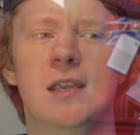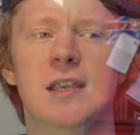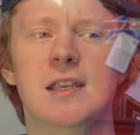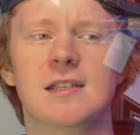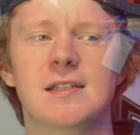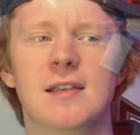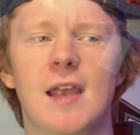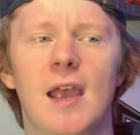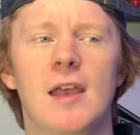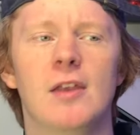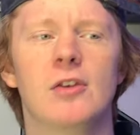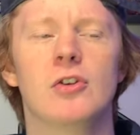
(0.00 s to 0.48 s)

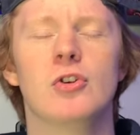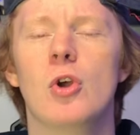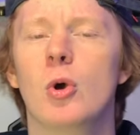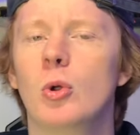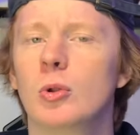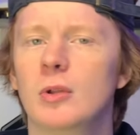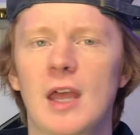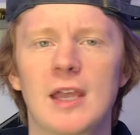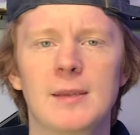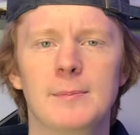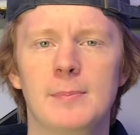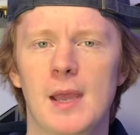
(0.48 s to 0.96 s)
has had no
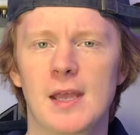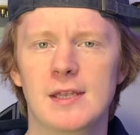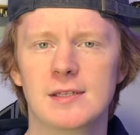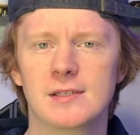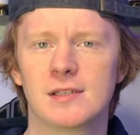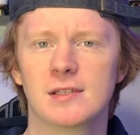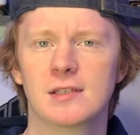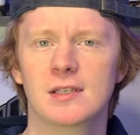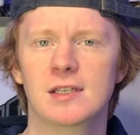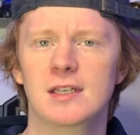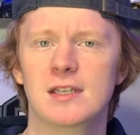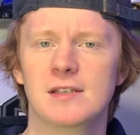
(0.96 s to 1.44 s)
leg
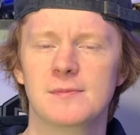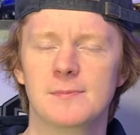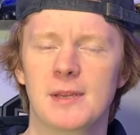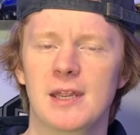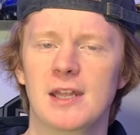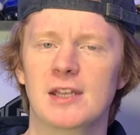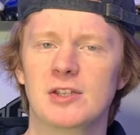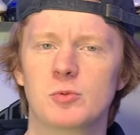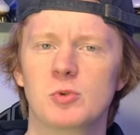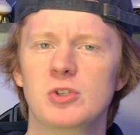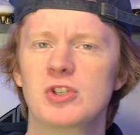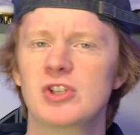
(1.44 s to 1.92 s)
pads in his
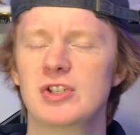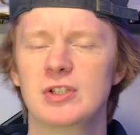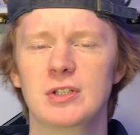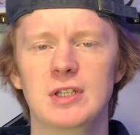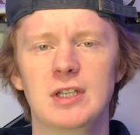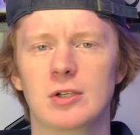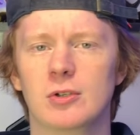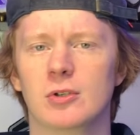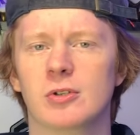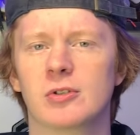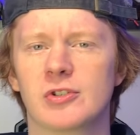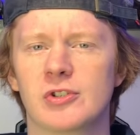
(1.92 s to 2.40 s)
pants, which is
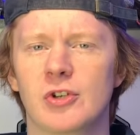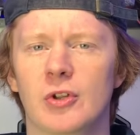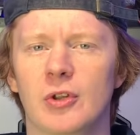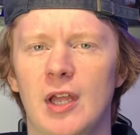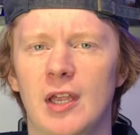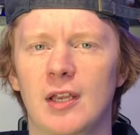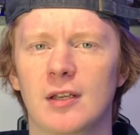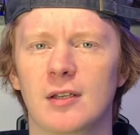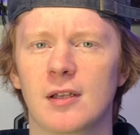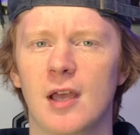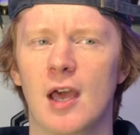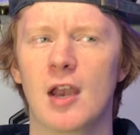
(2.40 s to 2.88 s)
illegal. So
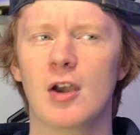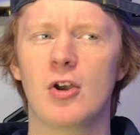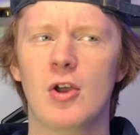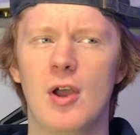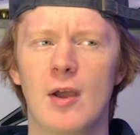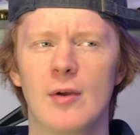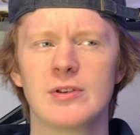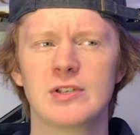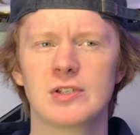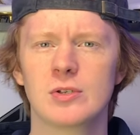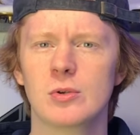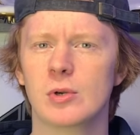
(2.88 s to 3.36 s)
like, I don't know
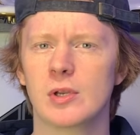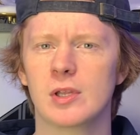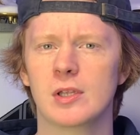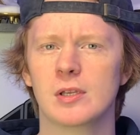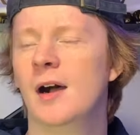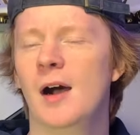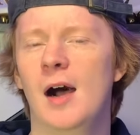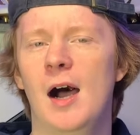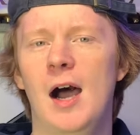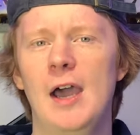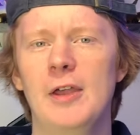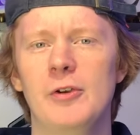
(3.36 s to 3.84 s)
how he's doing it.
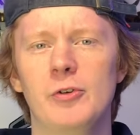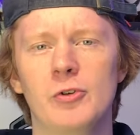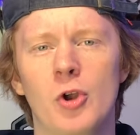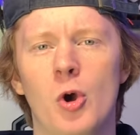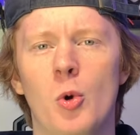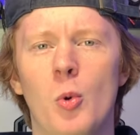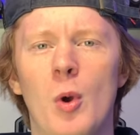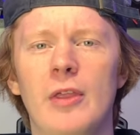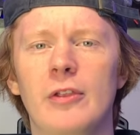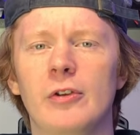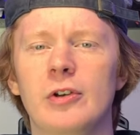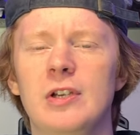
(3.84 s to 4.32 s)
I don't know
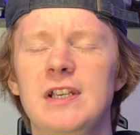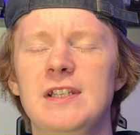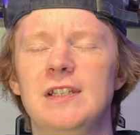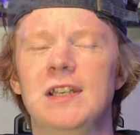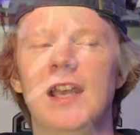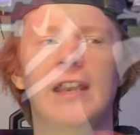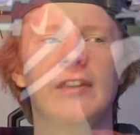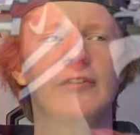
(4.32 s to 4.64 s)
whether he's getting